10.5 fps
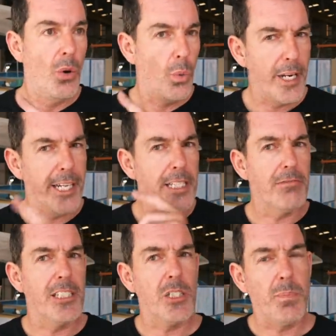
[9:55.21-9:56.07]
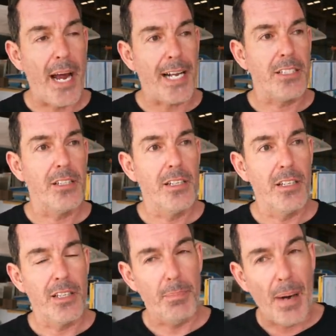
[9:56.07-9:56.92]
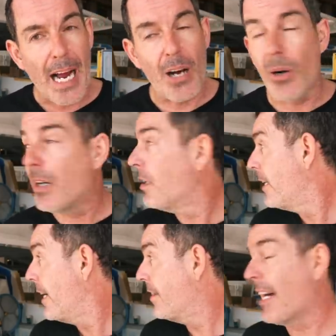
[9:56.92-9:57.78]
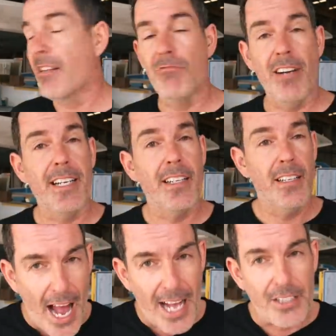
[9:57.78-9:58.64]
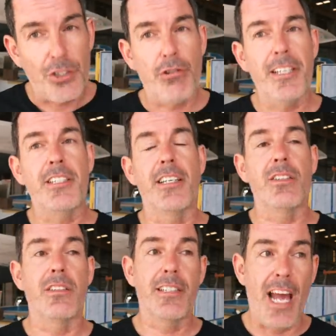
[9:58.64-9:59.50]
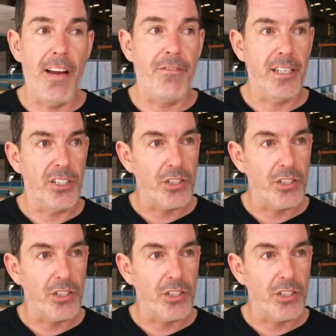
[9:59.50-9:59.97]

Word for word: we need to respect the power in that rig and treat it carefully.